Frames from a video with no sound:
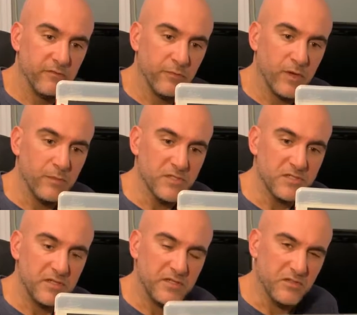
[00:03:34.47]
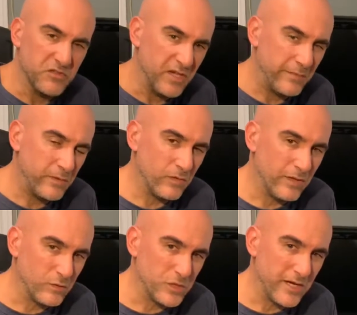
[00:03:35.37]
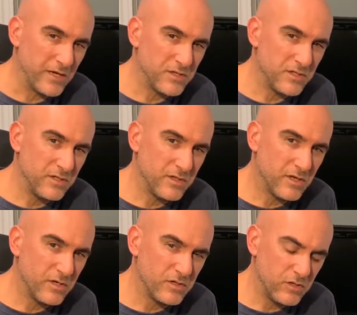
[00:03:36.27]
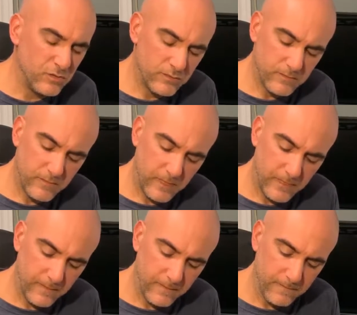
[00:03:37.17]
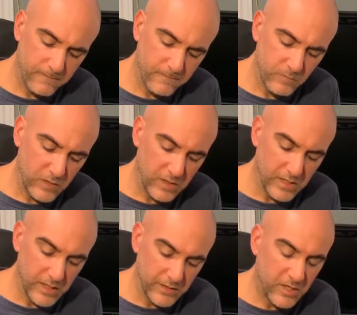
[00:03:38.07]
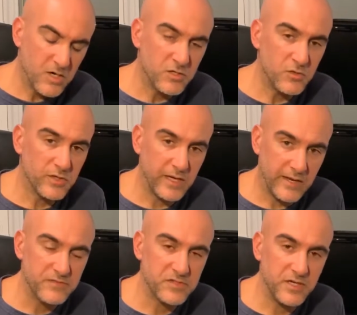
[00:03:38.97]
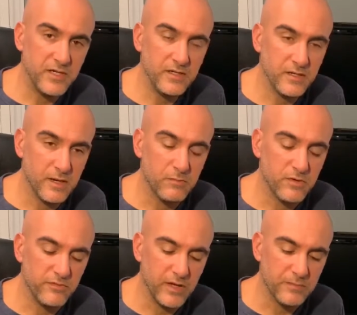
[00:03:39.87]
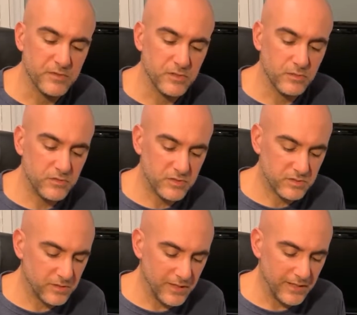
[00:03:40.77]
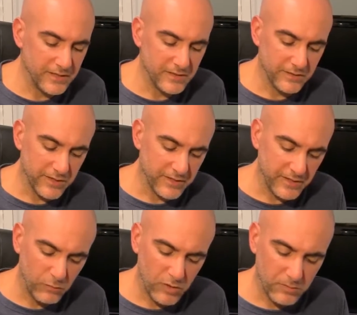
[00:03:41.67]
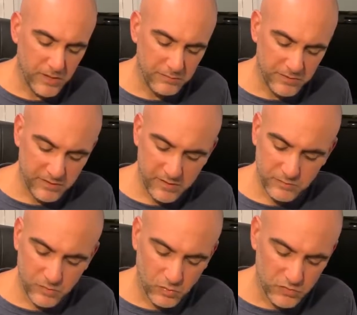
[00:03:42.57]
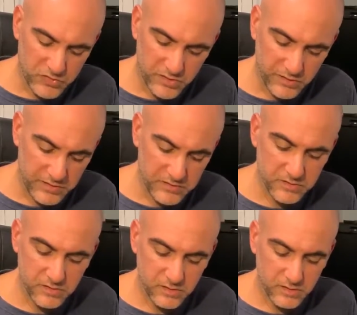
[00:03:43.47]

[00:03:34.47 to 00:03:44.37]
not mistaken, Samuel L. Jackson in the cartoon. The cartoon, I have seen a number of the episodes, and I did like it. I wouldn't mind picking up the whole series.